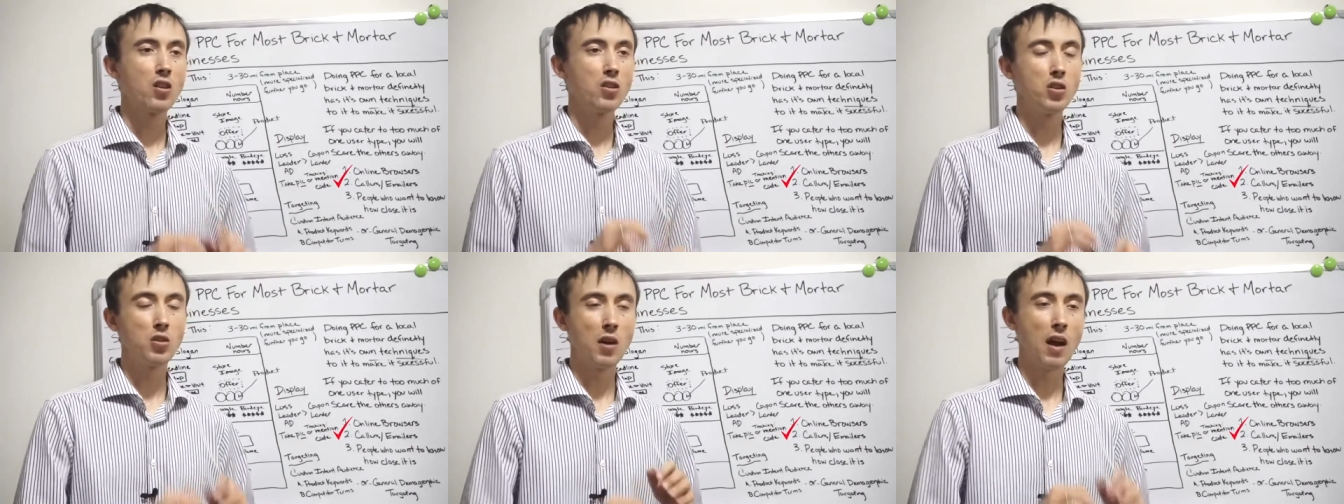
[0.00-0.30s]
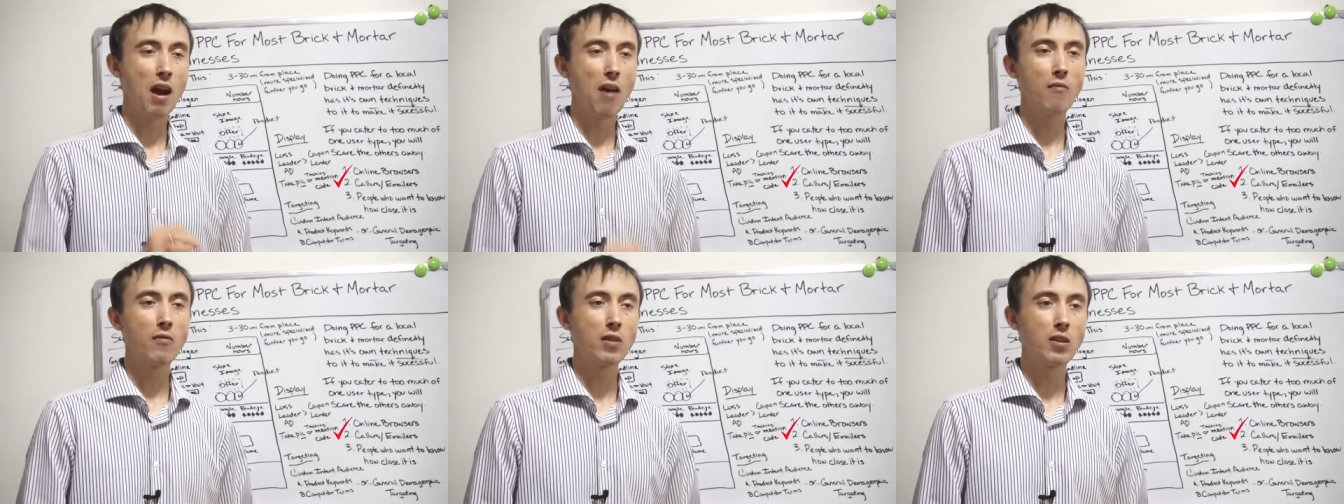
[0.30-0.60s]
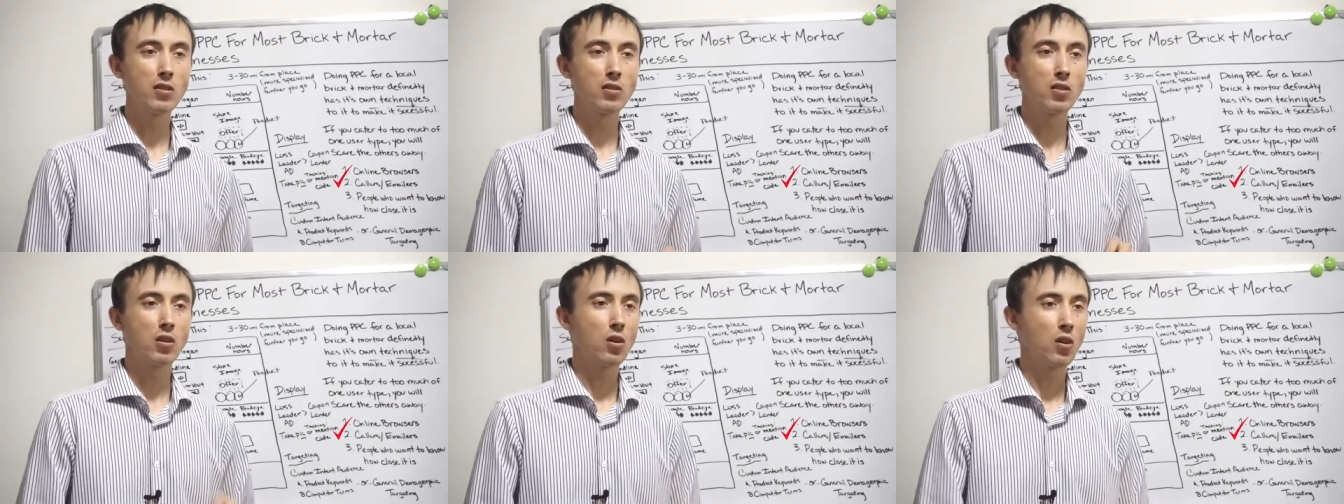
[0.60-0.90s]
Do you have
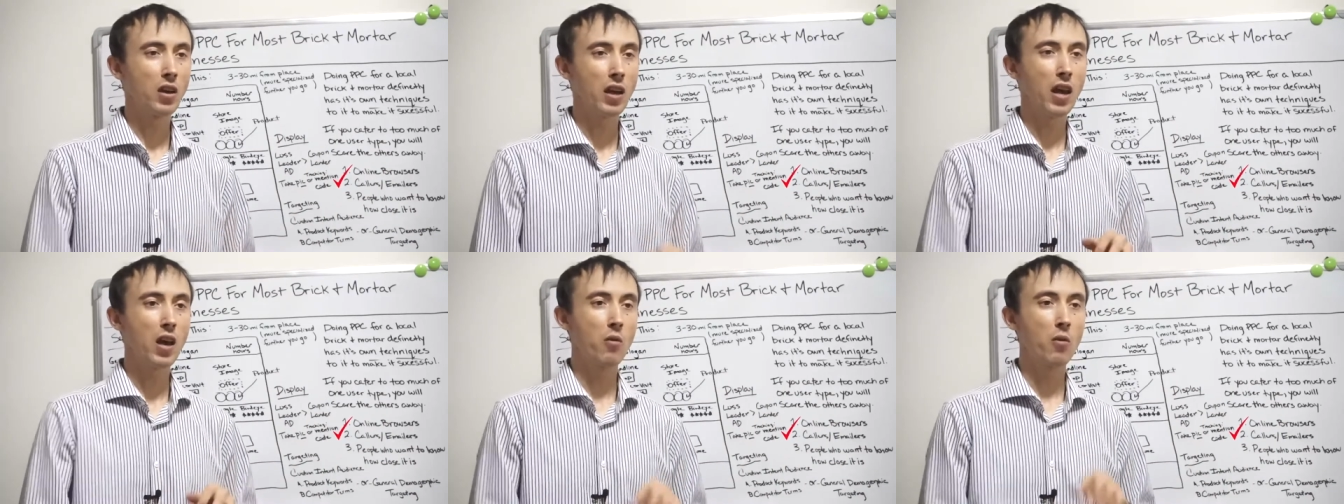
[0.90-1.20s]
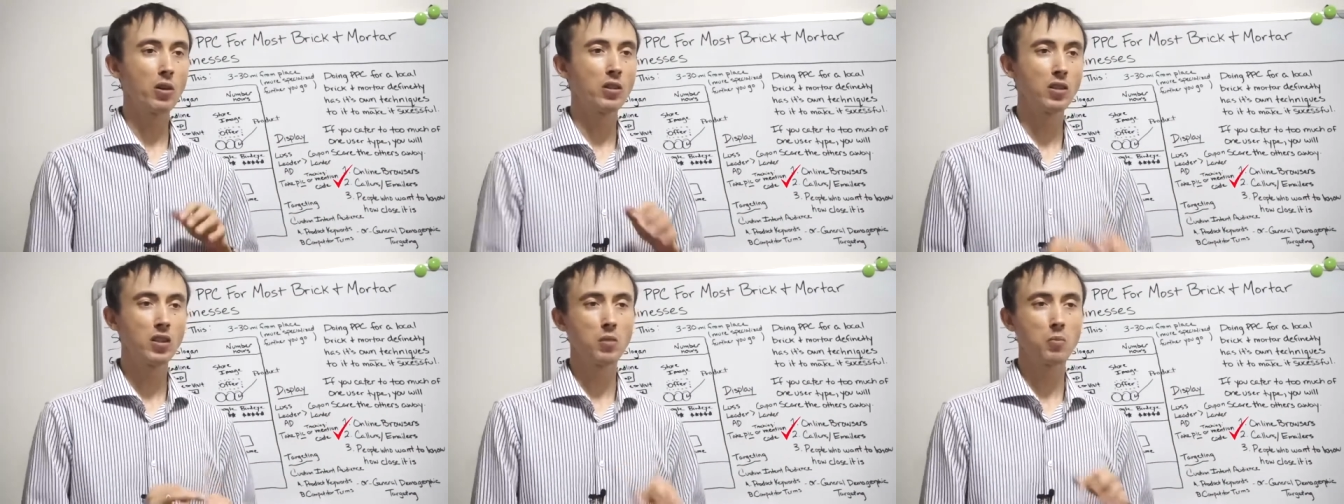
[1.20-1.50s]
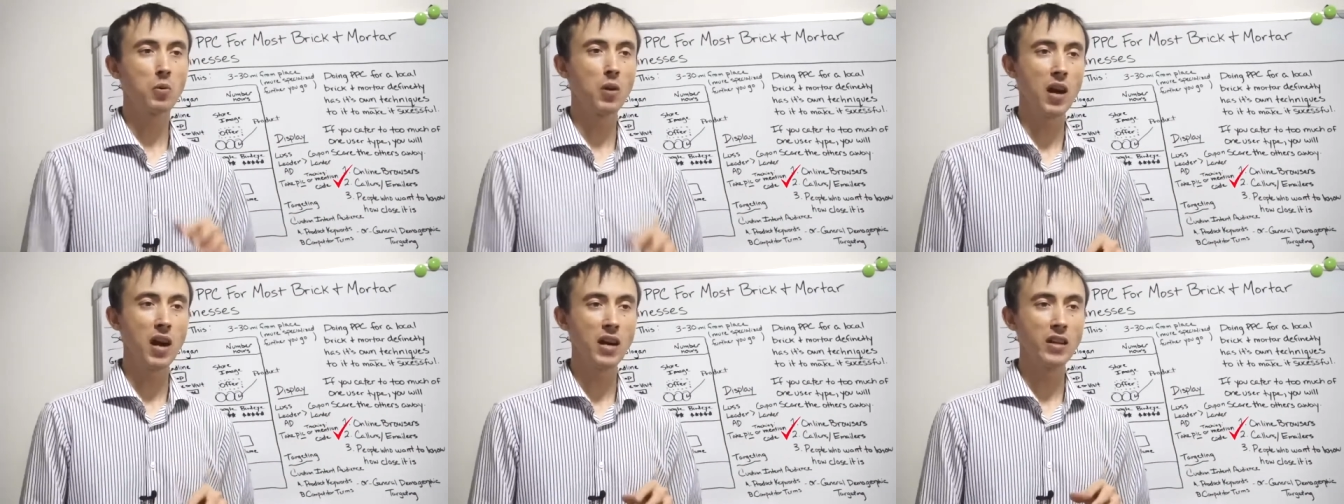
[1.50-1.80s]
this? Okay, what's the
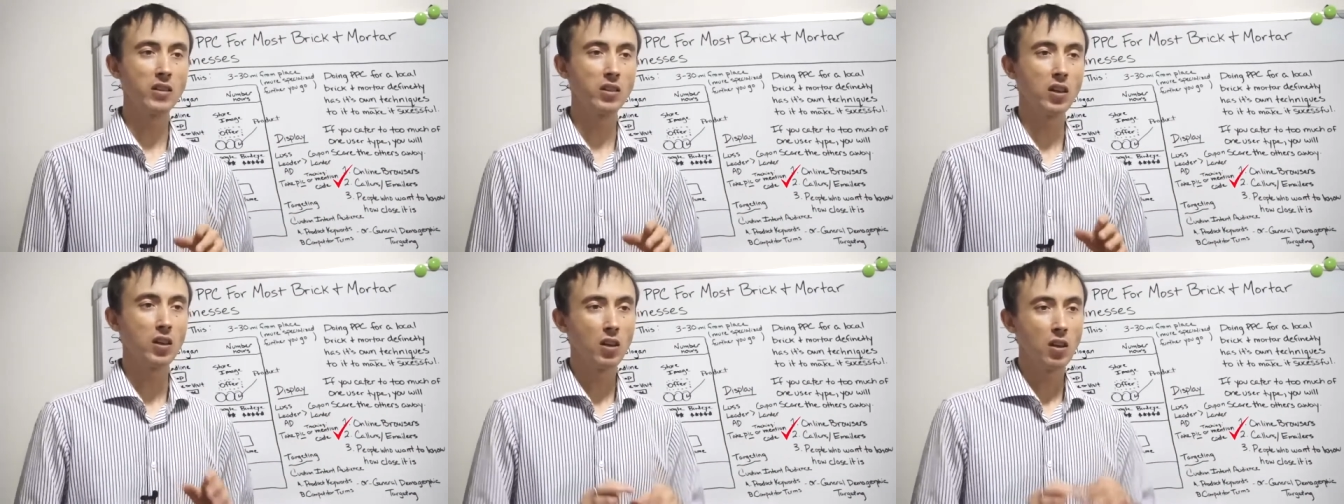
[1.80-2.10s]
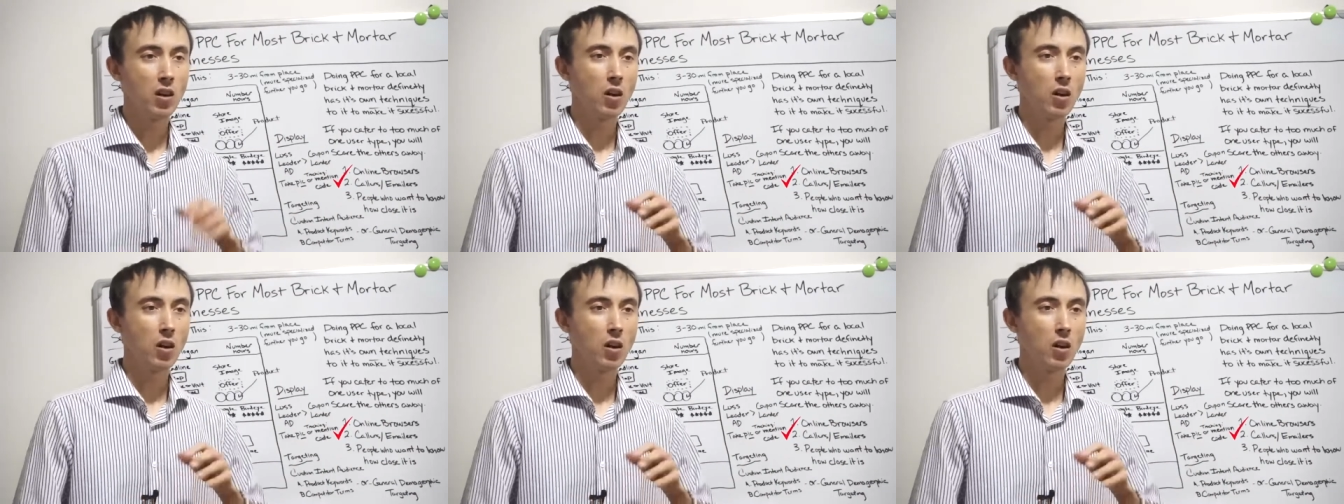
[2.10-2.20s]
price?